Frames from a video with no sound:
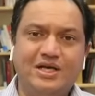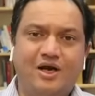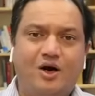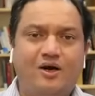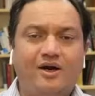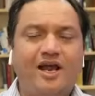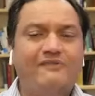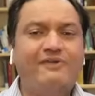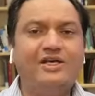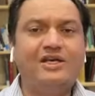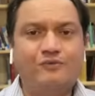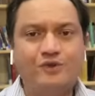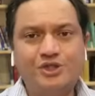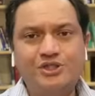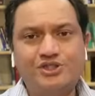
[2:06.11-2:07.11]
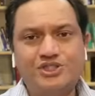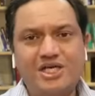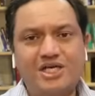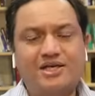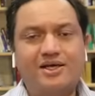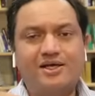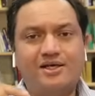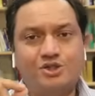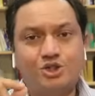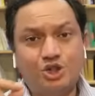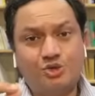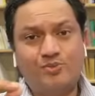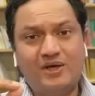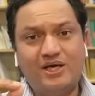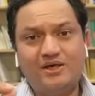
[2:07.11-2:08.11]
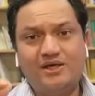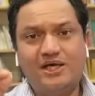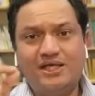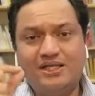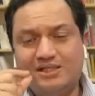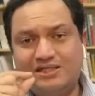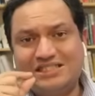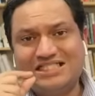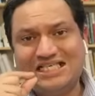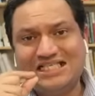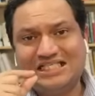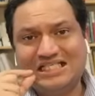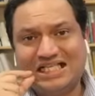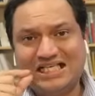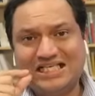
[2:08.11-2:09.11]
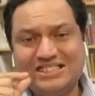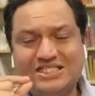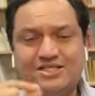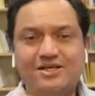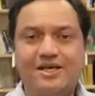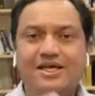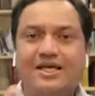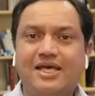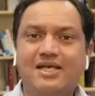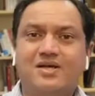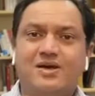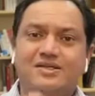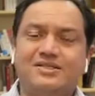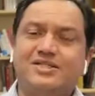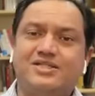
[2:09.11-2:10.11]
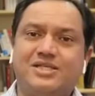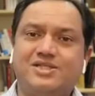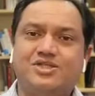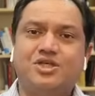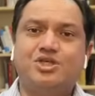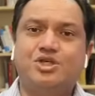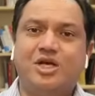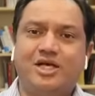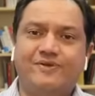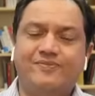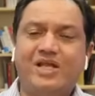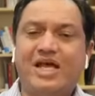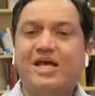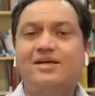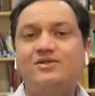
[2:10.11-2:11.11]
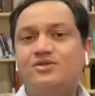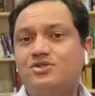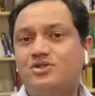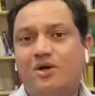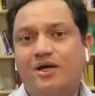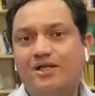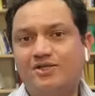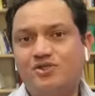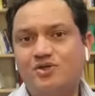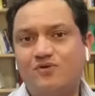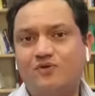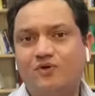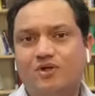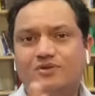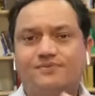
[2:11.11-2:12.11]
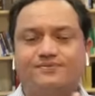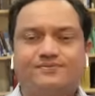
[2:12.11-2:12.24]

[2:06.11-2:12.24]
or having a wooden stick like a toothpick in their teeth clenched can cause a sensory trick, and so on and so forth.